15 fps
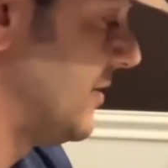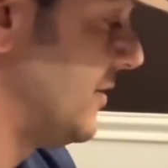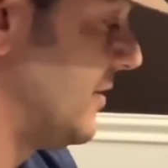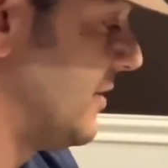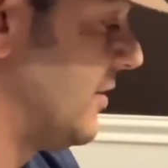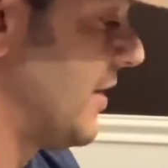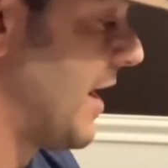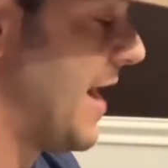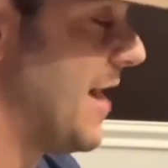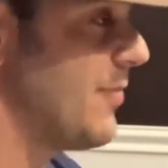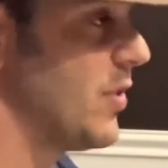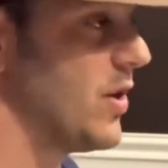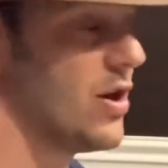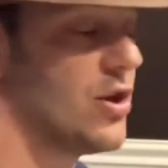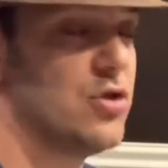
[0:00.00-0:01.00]
okay,
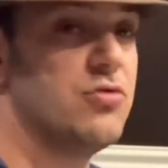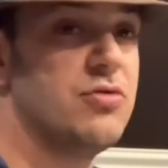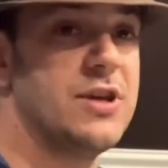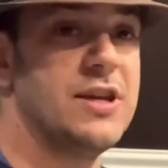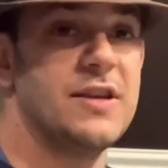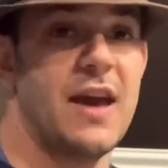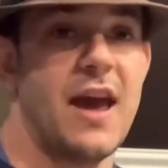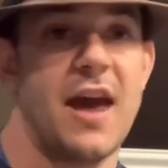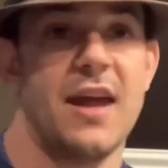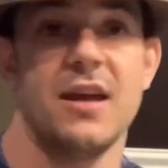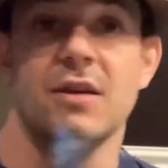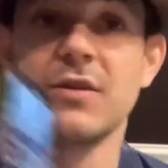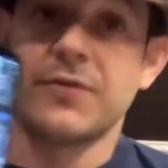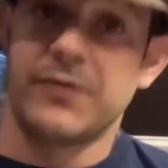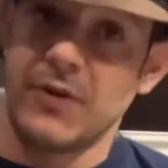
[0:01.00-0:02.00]
but you need to
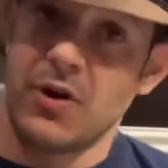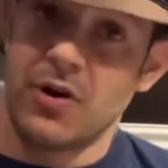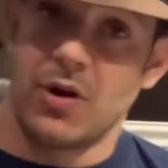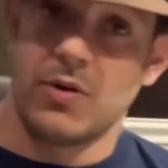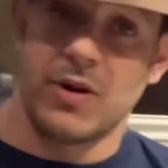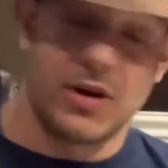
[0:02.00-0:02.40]
edit your photo in